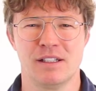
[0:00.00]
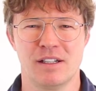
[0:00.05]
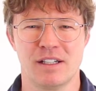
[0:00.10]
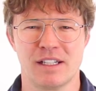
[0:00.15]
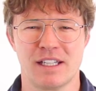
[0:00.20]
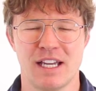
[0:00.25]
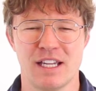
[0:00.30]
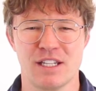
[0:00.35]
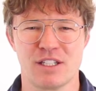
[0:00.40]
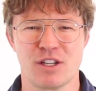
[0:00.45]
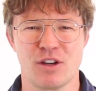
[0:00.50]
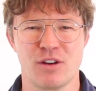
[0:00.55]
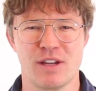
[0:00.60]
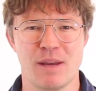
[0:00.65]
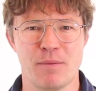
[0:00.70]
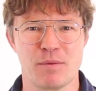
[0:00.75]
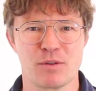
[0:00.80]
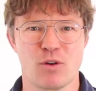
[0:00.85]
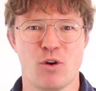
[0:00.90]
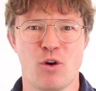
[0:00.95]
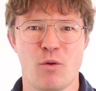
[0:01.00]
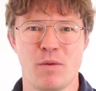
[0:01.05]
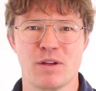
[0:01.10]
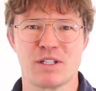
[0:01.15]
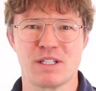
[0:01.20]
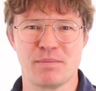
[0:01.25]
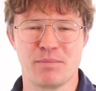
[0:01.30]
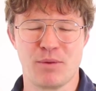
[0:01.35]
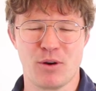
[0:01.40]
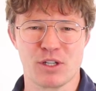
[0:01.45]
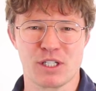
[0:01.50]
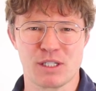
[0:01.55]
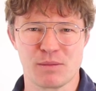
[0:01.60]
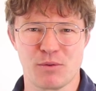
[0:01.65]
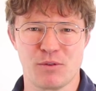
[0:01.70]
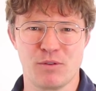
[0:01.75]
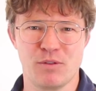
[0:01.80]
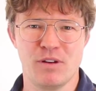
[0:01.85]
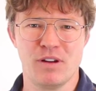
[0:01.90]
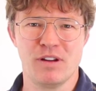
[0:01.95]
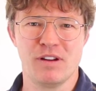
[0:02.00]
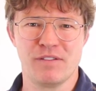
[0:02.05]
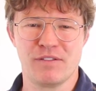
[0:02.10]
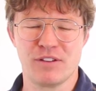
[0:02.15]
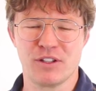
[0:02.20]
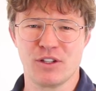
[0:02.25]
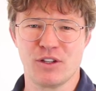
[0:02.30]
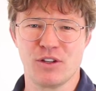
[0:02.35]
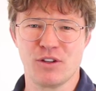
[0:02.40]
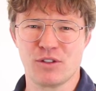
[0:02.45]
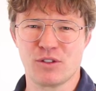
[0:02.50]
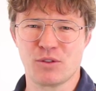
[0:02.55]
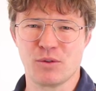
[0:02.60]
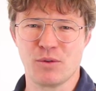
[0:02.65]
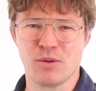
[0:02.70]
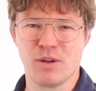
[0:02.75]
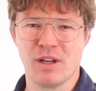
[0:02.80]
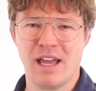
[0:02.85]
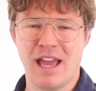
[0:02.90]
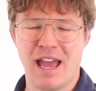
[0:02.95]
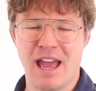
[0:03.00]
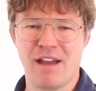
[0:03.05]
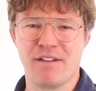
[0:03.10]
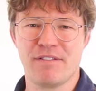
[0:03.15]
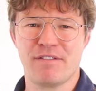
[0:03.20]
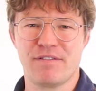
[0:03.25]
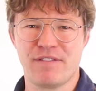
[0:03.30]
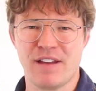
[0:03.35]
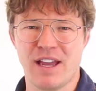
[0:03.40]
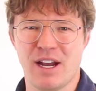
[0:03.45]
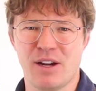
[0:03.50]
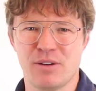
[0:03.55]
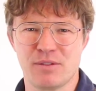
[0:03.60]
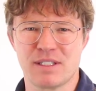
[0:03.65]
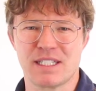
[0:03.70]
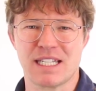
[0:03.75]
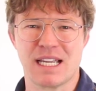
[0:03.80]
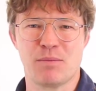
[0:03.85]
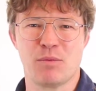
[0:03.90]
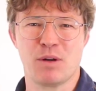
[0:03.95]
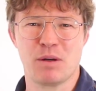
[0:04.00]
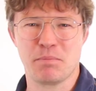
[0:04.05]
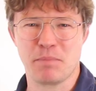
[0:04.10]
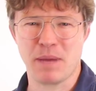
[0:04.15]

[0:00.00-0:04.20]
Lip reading: Okay, so it was almost impossible for you to have found someone